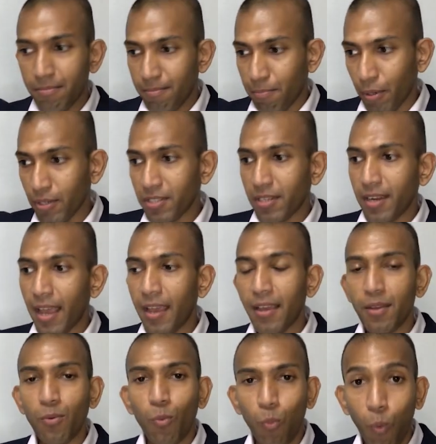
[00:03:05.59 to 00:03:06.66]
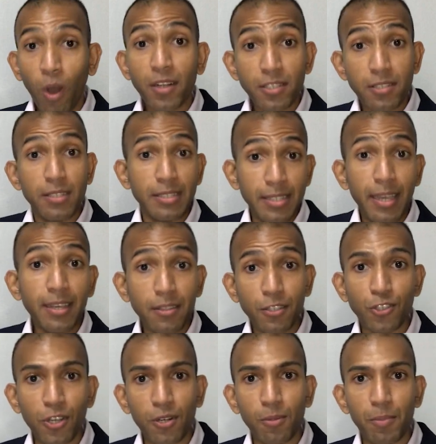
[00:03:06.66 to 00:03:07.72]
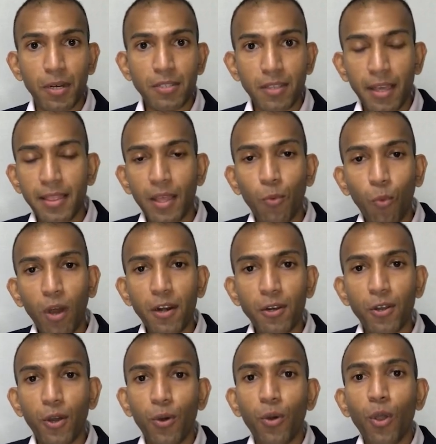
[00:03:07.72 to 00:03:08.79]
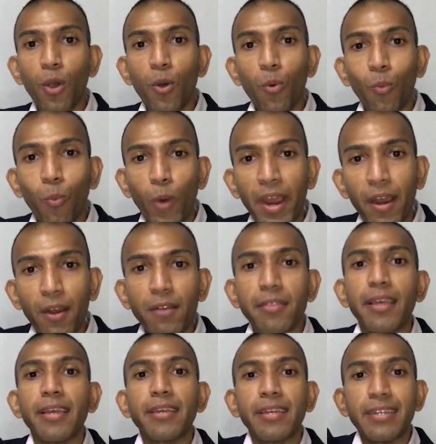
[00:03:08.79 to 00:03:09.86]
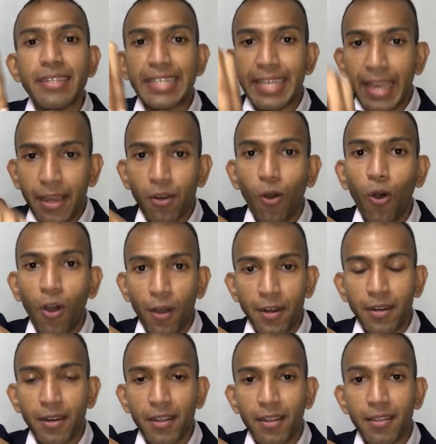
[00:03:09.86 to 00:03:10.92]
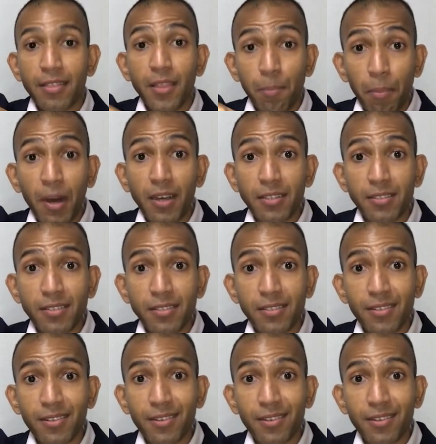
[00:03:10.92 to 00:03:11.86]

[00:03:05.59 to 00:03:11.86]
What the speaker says: Person A wants to take the shuttle bus and they want to know where they can get on the bus.